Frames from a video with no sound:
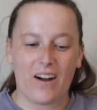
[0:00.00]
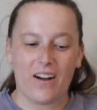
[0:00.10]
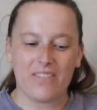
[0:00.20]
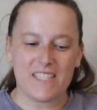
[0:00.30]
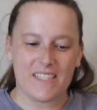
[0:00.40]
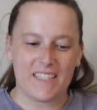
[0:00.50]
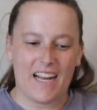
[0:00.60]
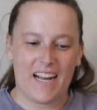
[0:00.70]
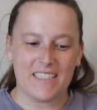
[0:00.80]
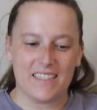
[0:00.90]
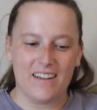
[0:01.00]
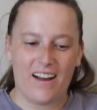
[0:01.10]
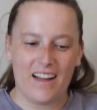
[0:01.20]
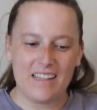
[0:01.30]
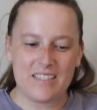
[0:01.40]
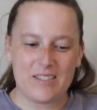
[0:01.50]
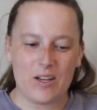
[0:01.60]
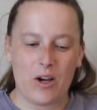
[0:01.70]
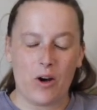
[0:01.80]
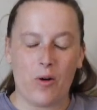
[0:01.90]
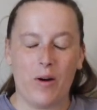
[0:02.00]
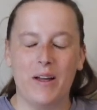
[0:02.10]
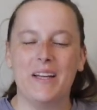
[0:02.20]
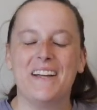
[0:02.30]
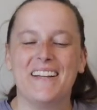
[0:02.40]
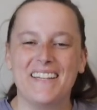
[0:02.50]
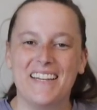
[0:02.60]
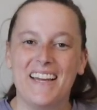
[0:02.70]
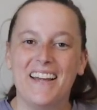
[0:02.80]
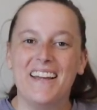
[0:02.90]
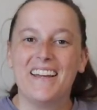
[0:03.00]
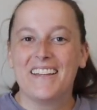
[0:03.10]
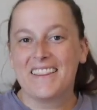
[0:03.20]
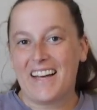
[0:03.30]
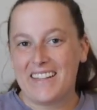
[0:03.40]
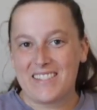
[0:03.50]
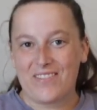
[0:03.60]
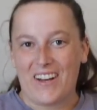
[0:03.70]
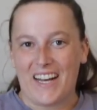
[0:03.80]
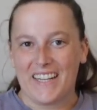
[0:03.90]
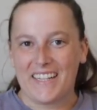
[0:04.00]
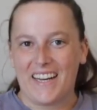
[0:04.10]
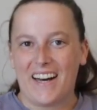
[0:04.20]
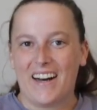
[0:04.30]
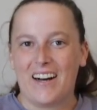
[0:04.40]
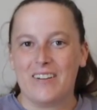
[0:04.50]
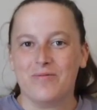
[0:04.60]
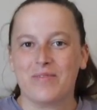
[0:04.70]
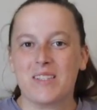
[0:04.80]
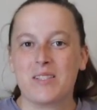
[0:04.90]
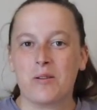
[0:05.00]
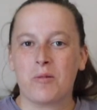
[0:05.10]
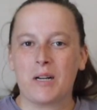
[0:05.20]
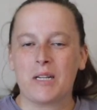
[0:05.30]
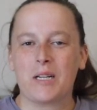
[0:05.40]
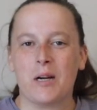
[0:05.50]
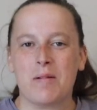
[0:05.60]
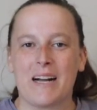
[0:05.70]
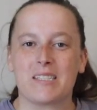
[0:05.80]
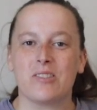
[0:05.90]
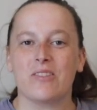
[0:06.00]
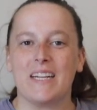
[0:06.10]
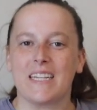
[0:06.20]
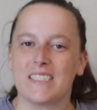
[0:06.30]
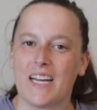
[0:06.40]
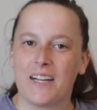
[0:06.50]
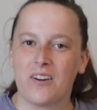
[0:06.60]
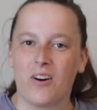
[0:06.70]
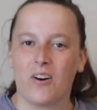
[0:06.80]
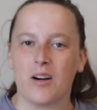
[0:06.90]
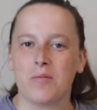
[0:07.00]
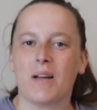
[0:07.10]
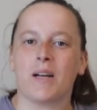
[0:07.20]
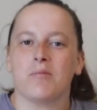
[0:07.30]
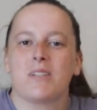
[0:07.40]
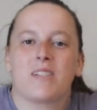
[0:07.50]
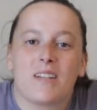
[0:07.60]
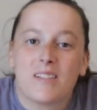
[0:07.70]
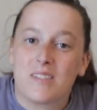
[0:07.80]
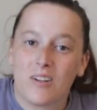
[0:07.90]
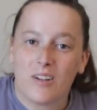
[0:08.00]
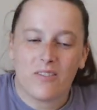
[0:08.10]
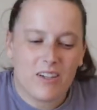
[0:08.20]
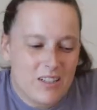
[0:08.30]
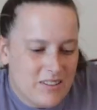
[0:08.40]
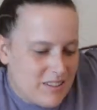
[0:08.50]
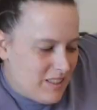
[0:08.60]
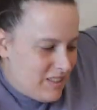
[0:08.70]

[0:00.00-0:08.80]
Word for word: obviously I did not, so that's fun. Um, so we're gonna go back to anti-carb, and I'm just gonna start over